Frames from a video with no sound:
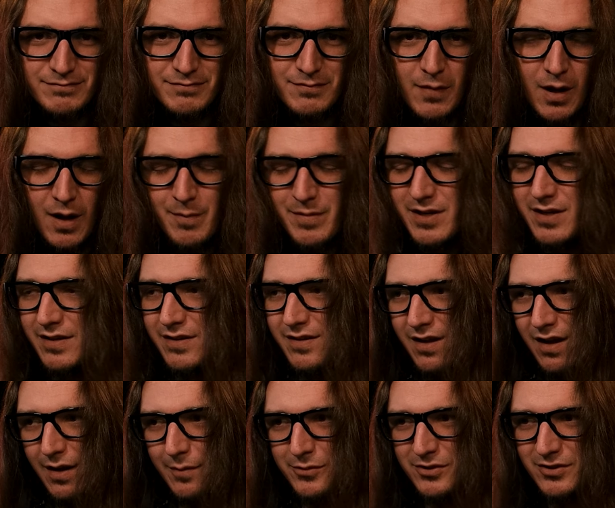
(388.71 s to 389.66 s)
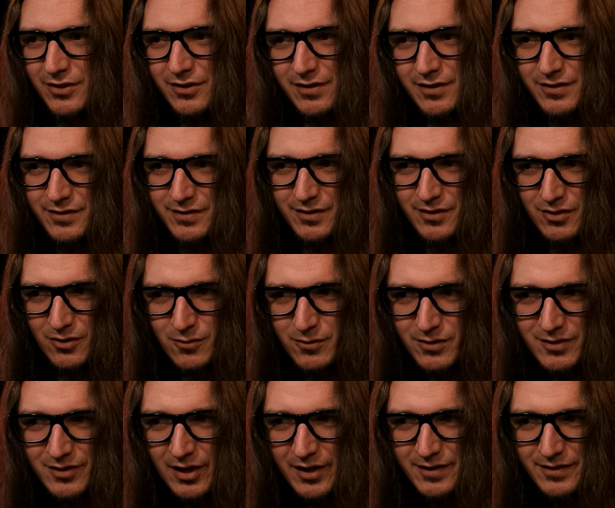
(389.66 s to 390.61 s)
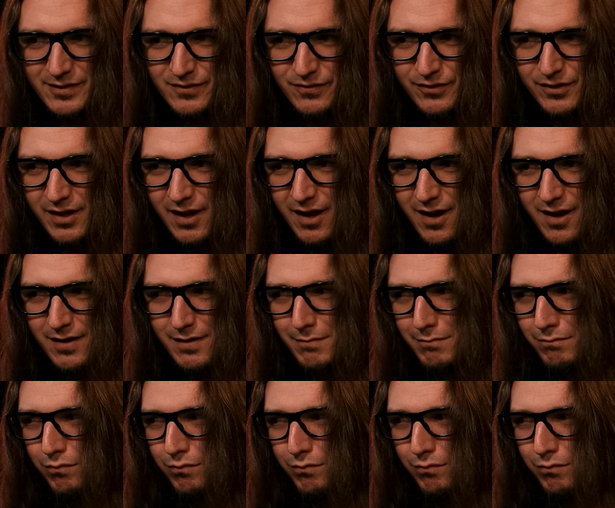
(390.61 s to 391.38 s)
I mean, I'm sure there's a use case for that,